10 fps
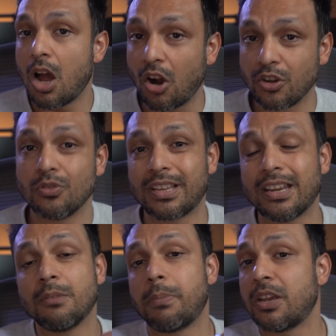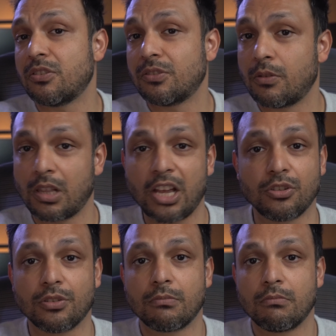Are you sending patients to
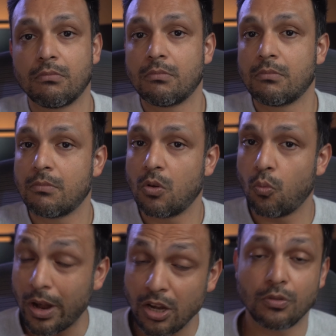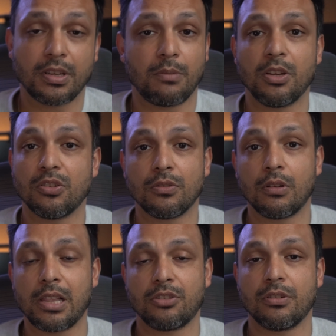collections? When do you send patients to
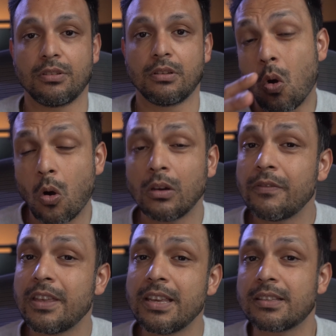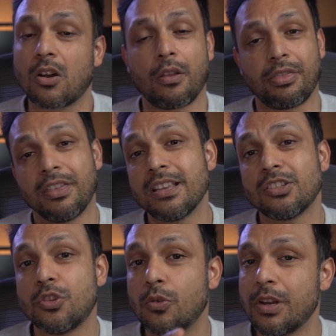collections? All of these are
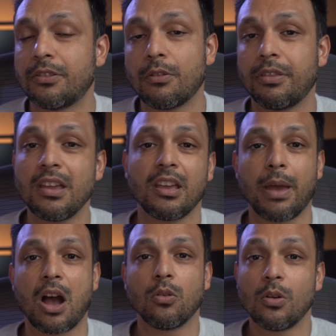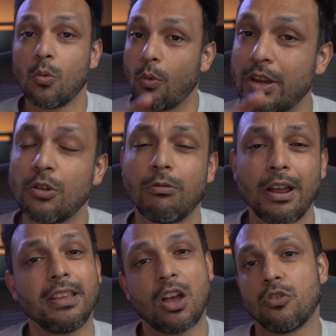things you need to think about when you're
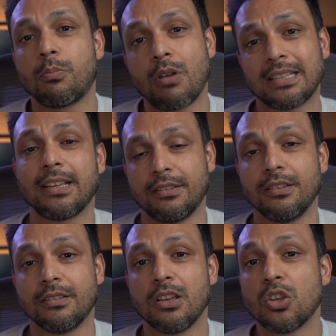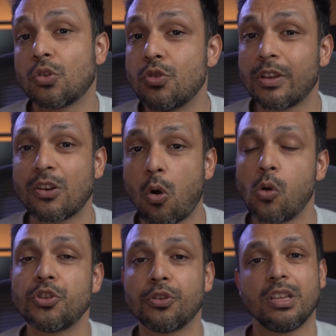writing out your processes so you can
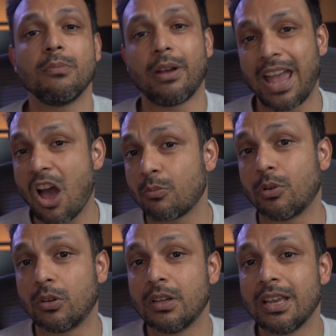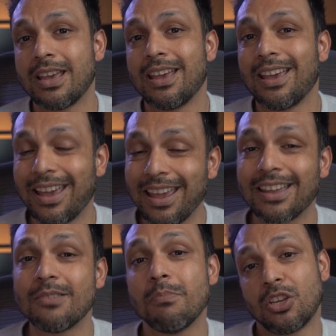hold your team accountable
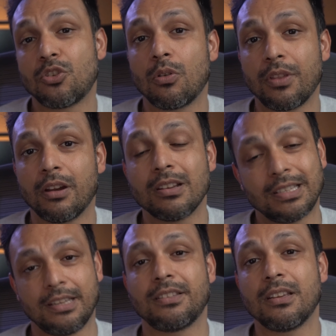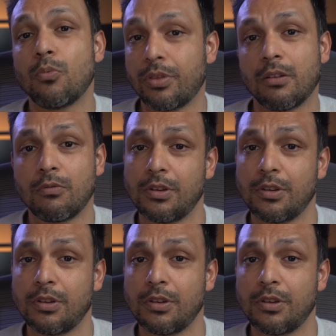and make sure they're consistent with their